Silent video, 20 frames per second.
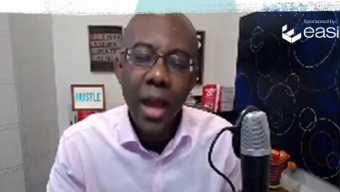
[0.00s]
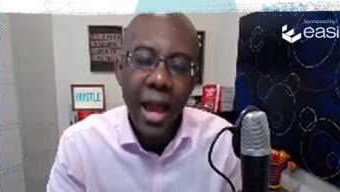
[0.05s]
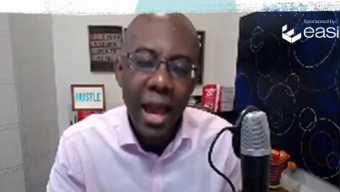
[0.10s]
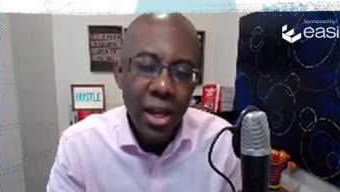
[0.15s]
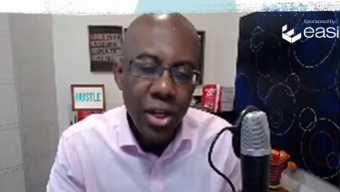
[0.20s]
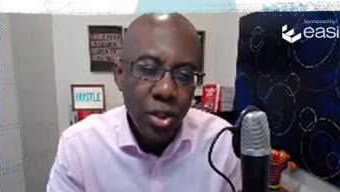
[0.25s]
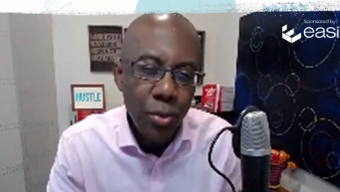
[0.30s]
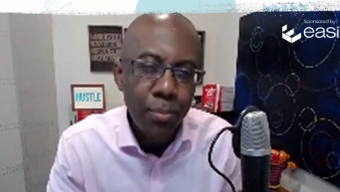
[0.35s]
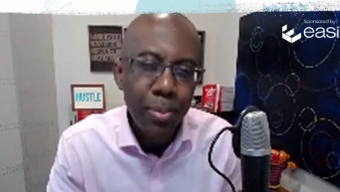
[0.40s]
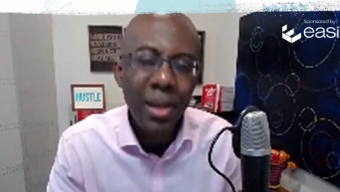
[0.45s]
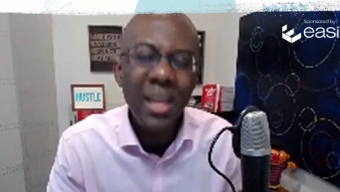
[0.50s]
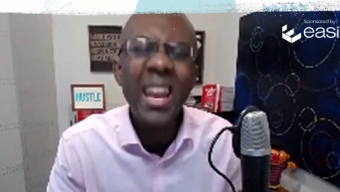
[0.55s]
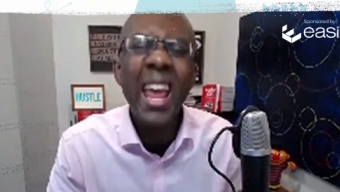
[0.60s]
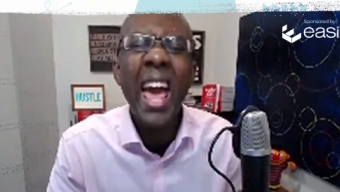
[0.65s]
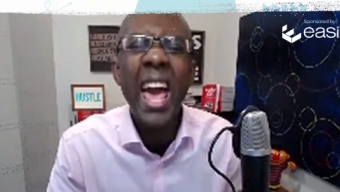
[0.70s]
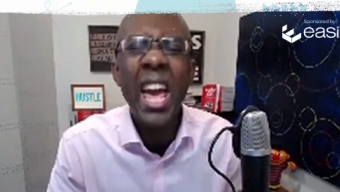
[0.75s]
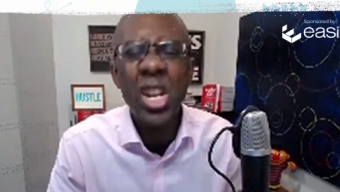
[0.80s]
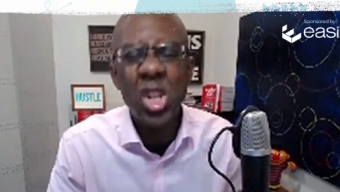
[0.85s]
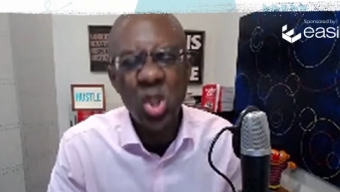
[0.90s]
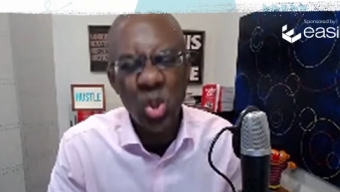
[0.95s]
Be an
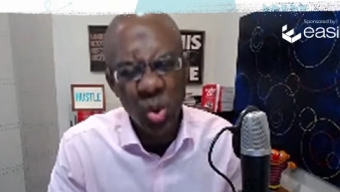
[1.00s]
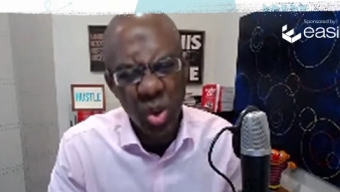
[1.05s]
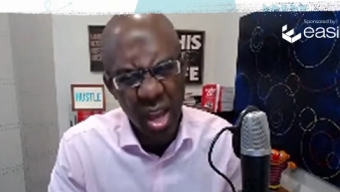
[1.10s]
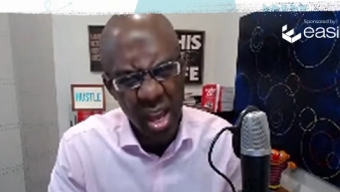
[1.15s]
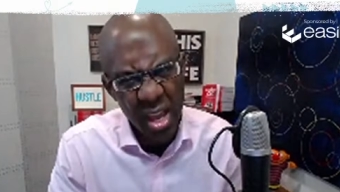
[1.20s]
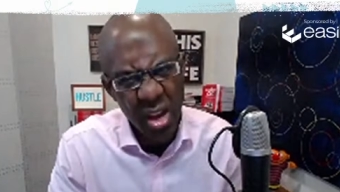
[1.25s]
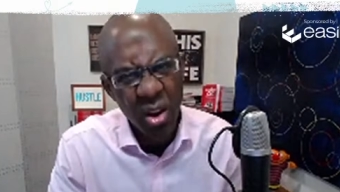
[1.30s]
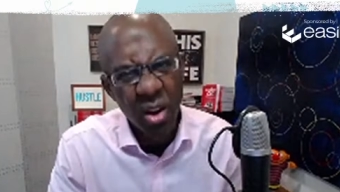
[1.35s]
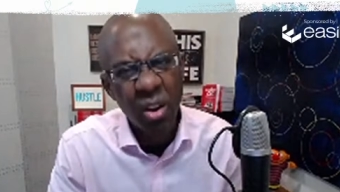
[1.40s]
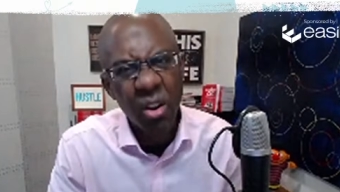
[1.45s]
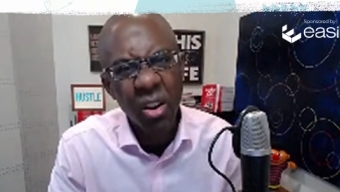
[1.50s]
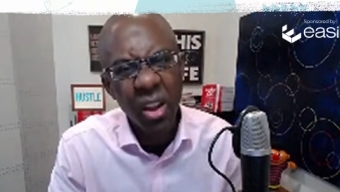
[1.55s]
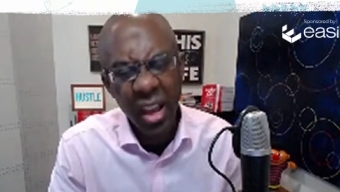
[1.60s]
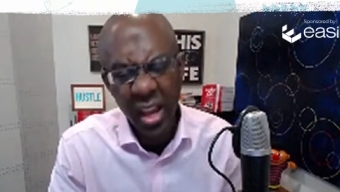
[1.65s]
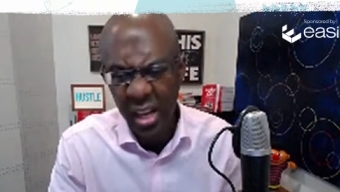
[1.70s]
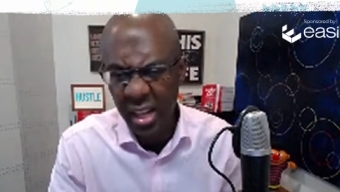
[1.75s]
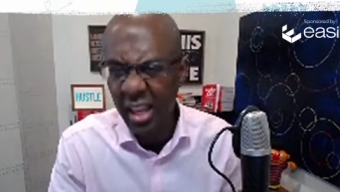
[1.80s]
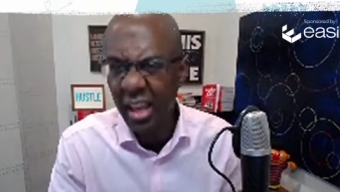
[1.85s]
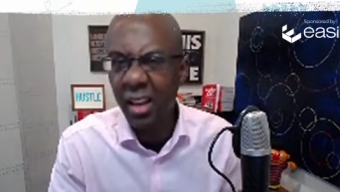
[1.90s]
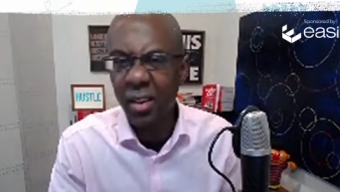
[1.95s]
educator.
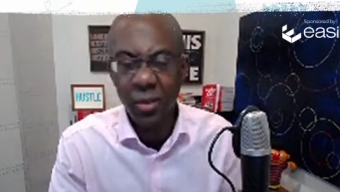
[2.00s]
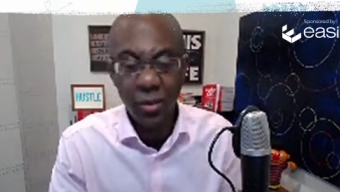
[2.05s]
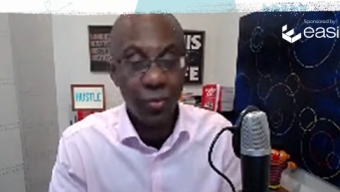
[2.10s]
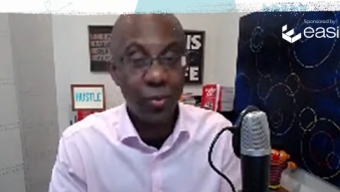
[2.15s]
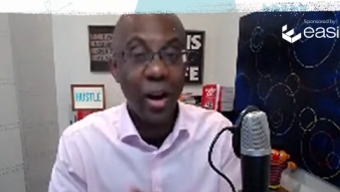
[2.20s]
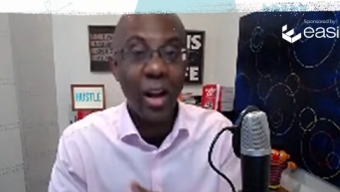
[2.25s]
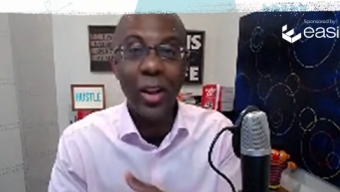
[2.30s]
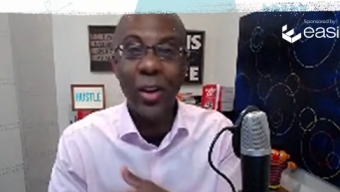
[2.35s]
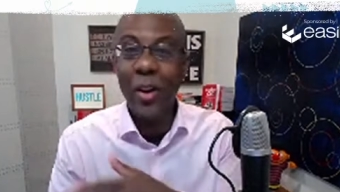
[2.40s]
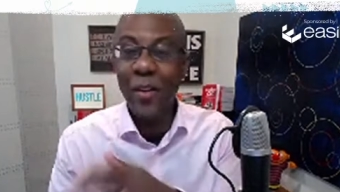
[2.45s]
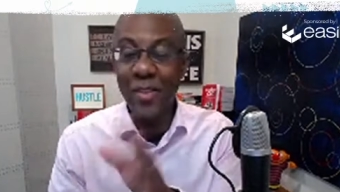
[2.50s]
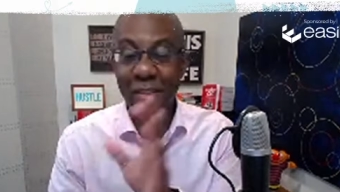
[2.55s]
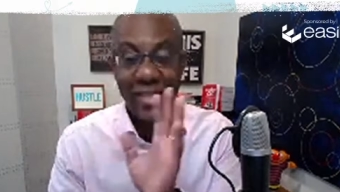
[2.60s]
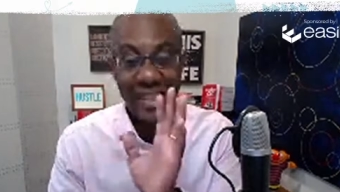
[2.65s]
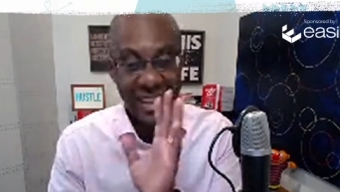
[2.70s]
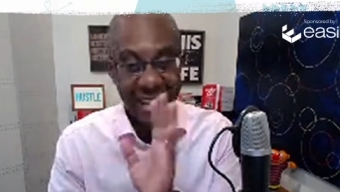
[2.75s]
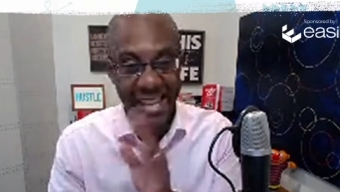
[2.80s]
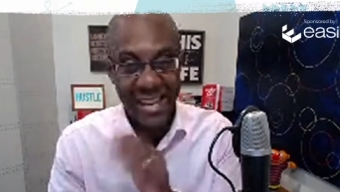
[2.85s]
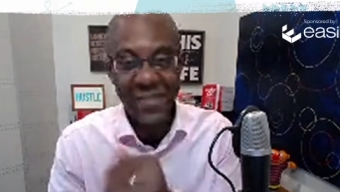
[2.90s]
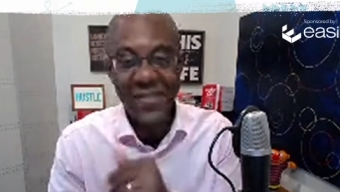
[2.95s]
And again, follow
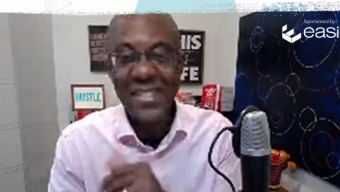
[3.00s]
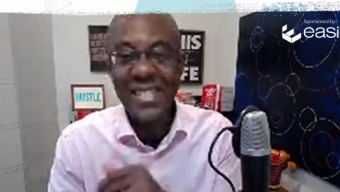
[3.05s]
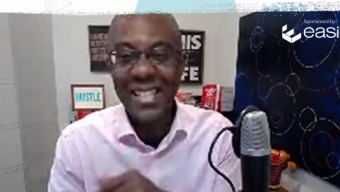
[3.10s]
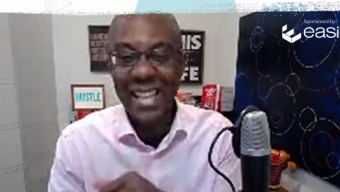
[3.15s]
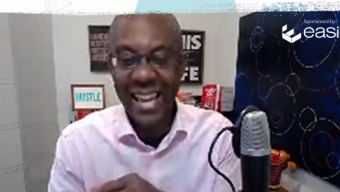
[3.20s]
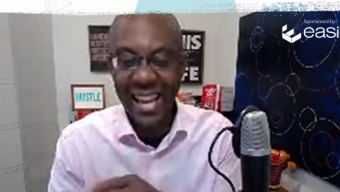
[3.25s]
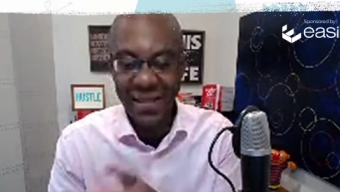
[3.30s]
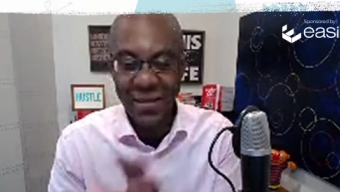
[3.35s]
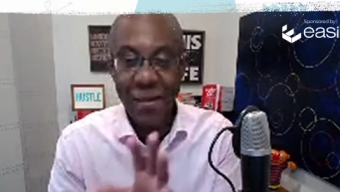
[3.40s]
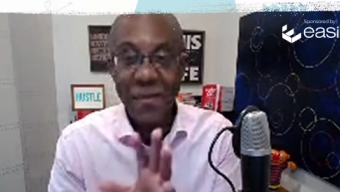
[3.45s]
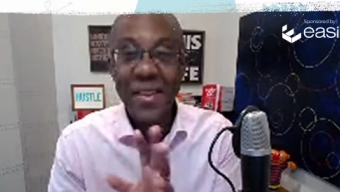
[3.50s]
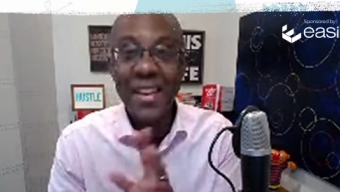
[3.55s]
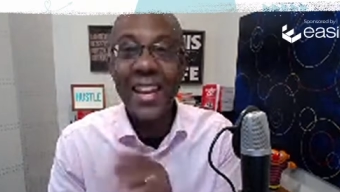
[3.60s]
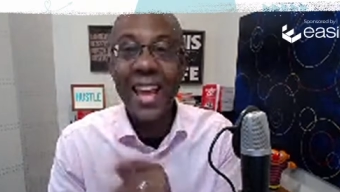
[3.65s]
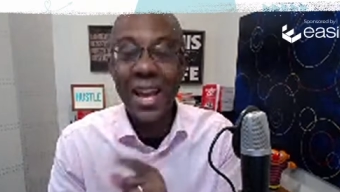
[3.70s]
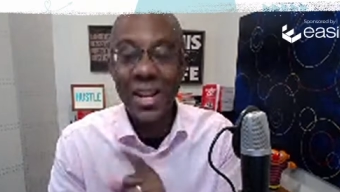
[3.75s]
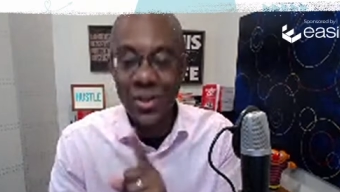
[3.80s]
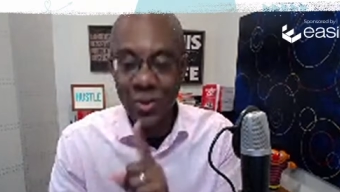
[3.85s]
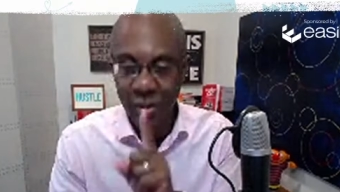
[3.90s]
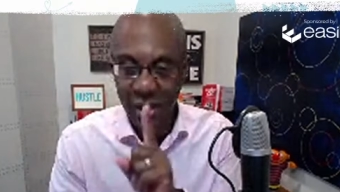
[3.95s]
everything Kim's saying, but be
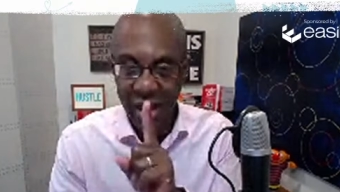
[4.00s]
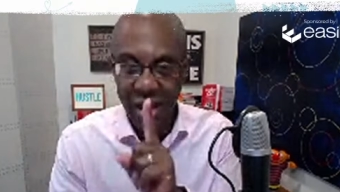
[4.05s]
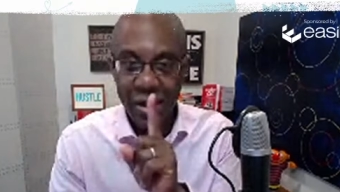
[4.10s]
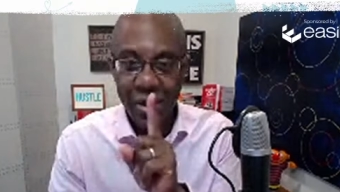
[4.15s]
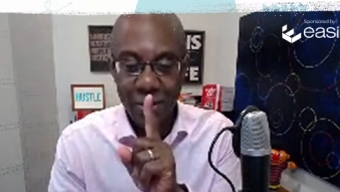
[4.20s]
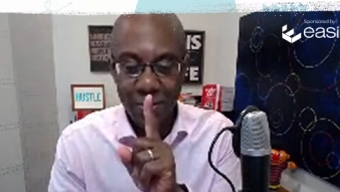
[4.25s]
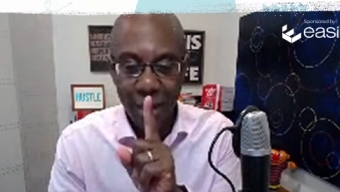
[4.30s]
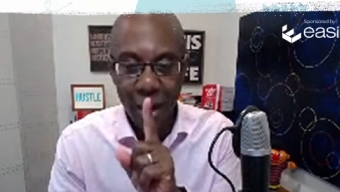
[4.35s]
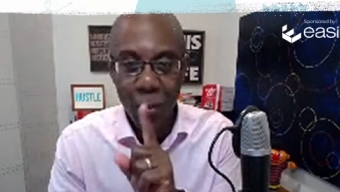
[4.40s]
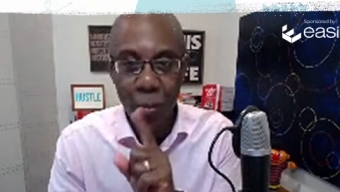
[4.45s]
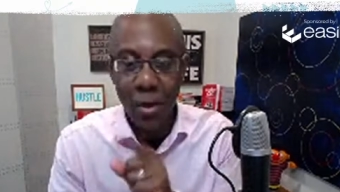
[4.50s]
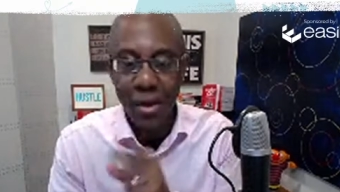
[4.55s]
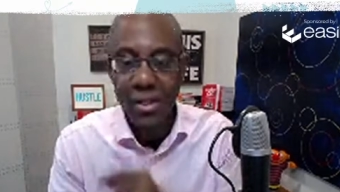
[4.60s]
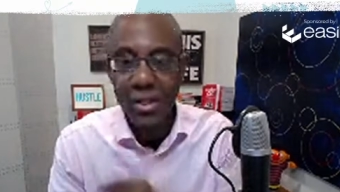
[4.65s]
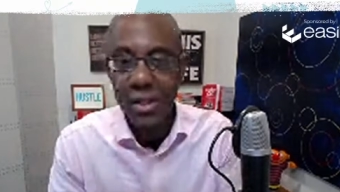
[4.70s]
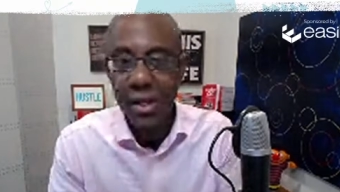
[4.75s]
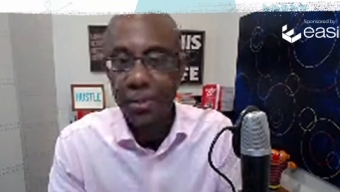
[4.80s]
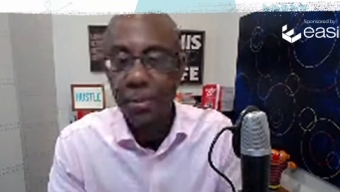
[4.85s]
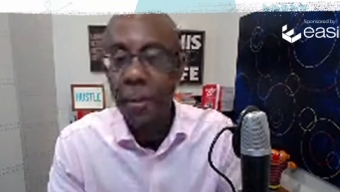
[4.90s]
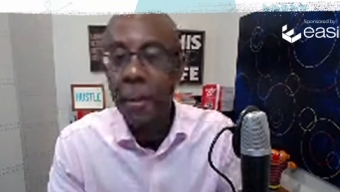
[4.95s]
an educator is my one
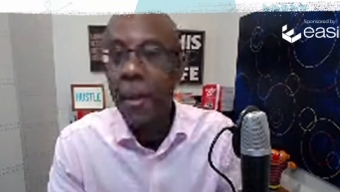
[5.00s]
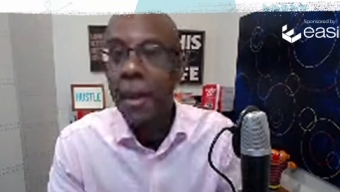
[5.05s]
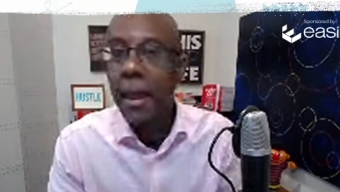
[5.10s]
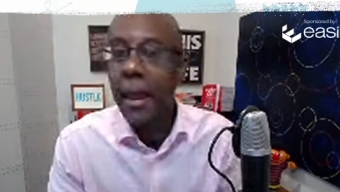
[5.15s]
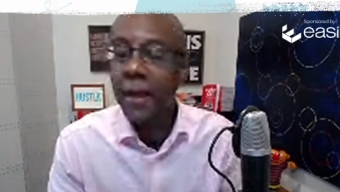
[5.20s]
tip.